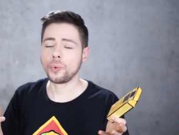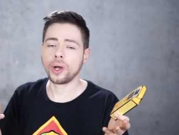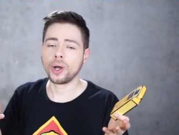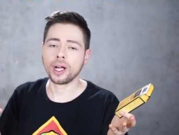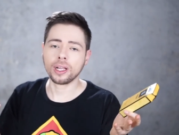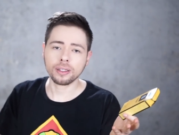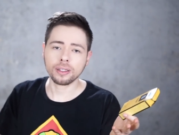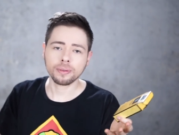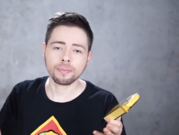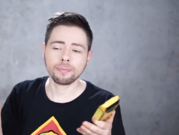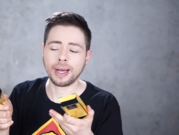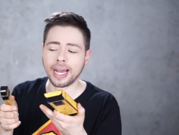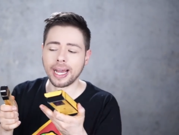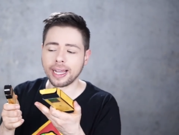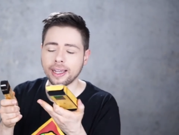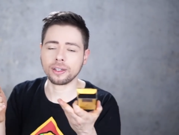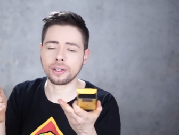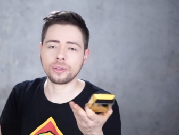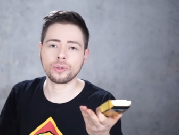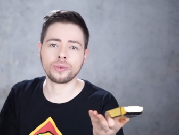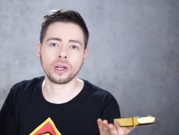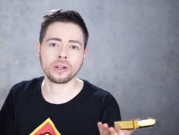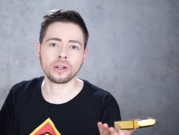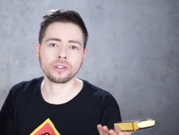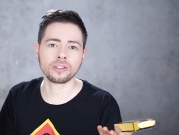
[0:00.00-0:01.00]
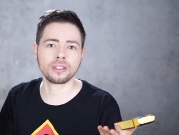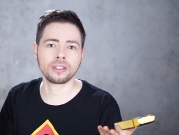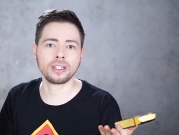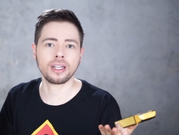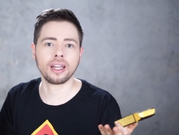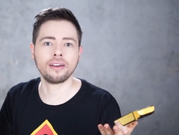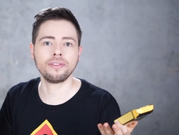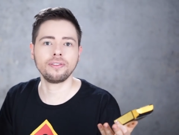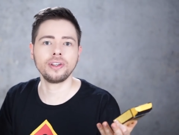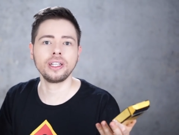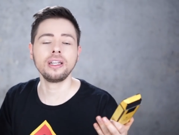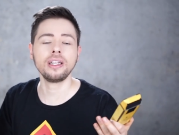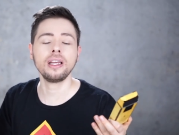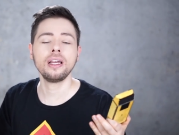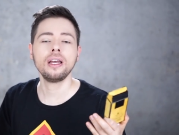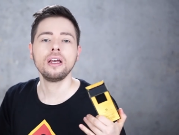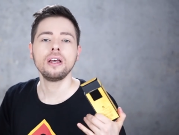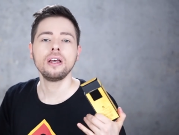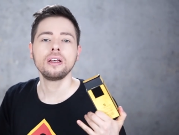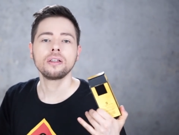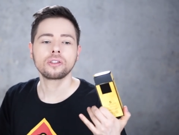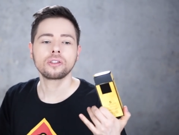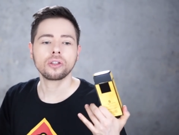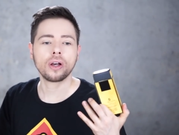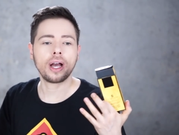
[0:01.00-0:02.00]
Well, back in 2011.
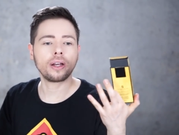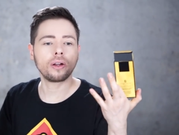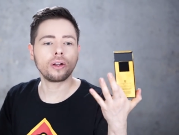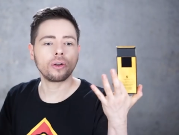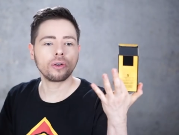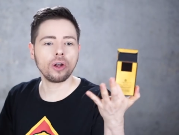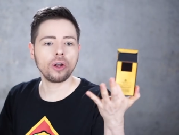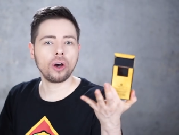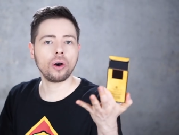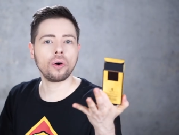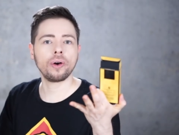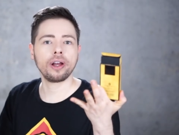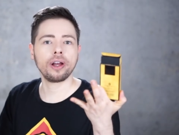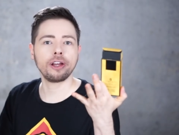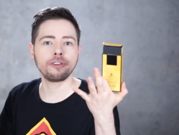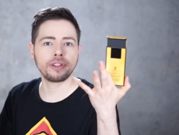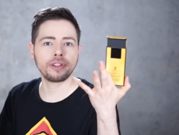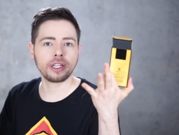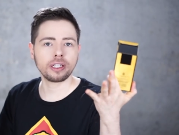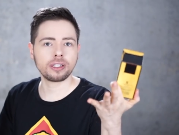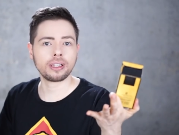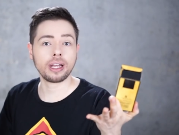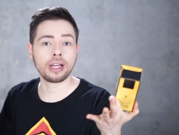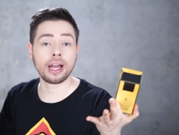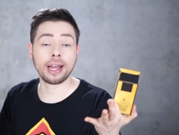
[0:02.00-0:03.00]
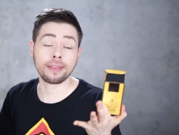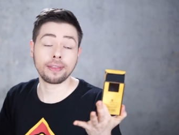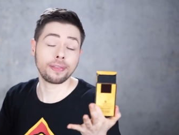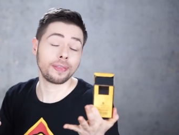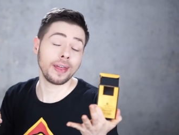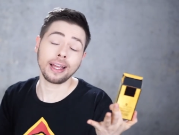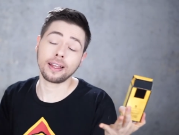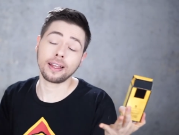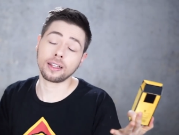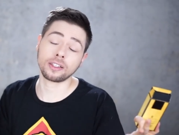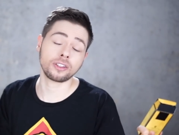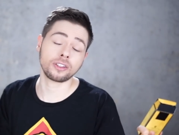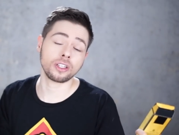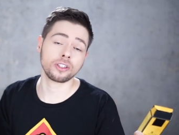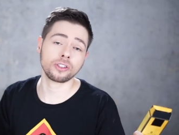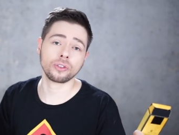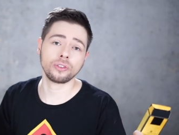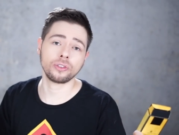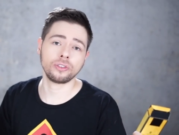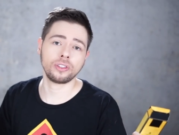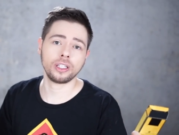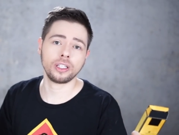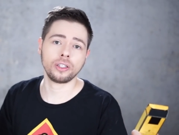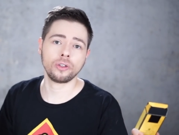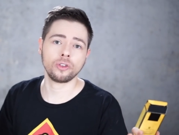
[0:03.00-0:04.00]
So I don't know if they, I think it's
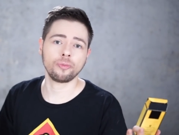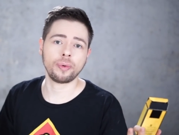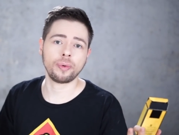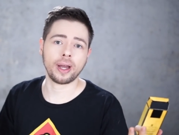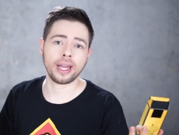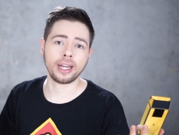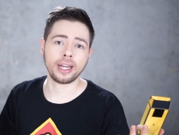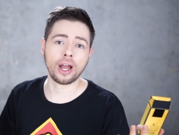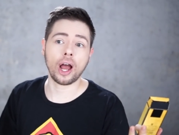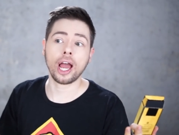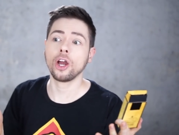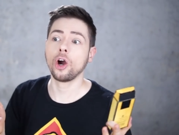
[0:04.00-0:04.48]
discontinued by now.